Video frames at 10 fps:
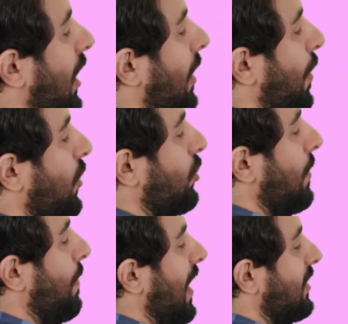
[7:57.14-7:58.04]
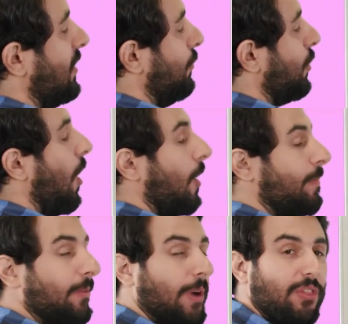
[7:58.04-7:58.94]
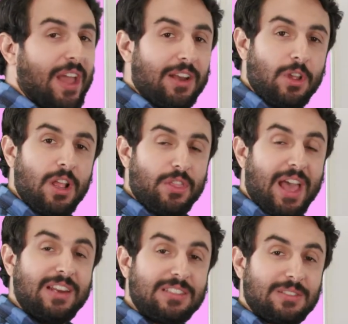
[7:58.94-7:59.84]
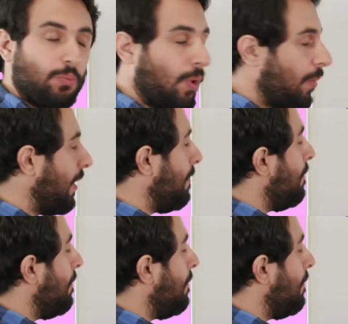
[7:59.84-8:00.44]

partially positive carbon, right? That is what we